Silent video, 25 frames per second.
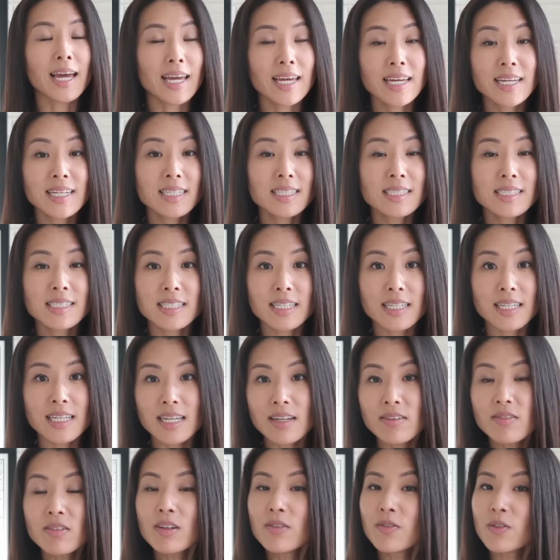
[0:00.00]
And
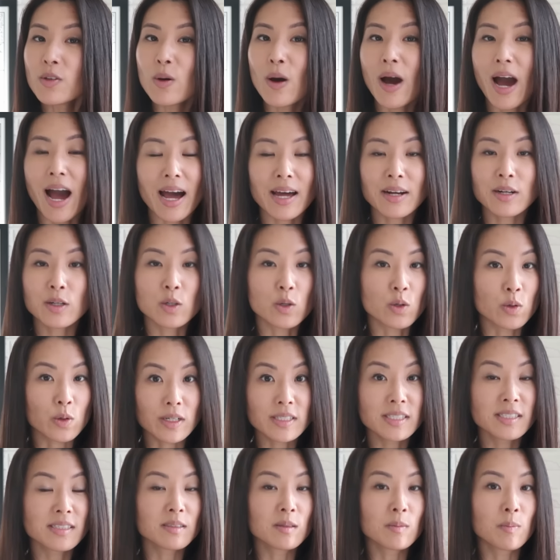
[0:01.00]
even if you had a
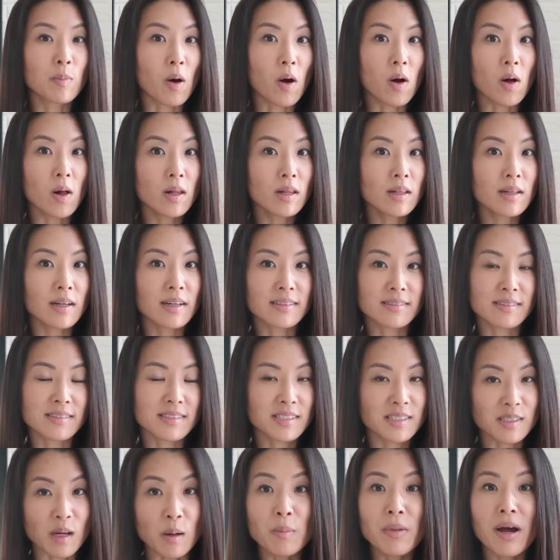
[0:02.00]
crystal ball and
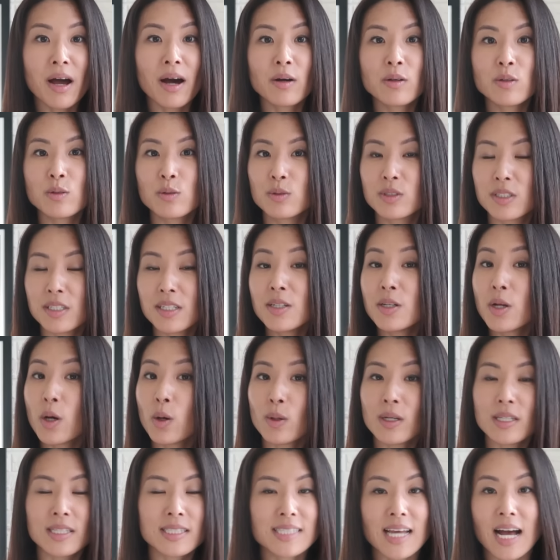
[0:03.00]
somehow you did know
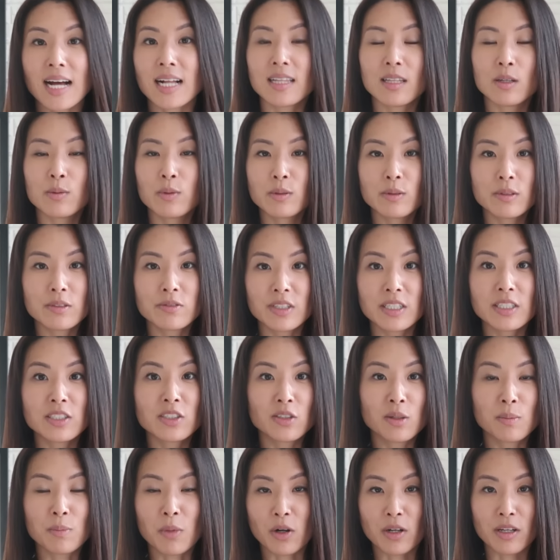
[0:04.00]
exactly when we
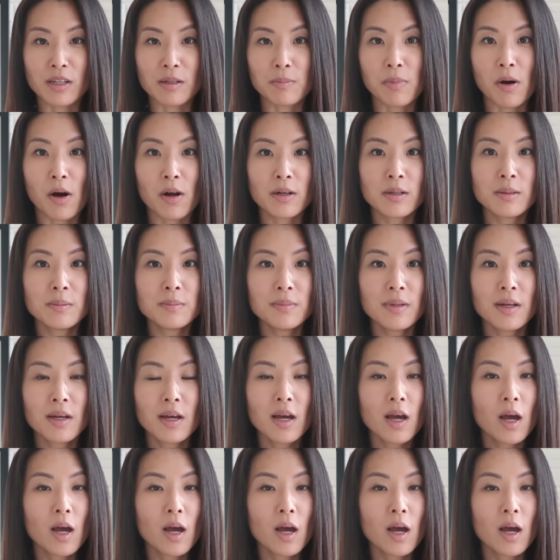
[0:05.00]
reached the market bottom,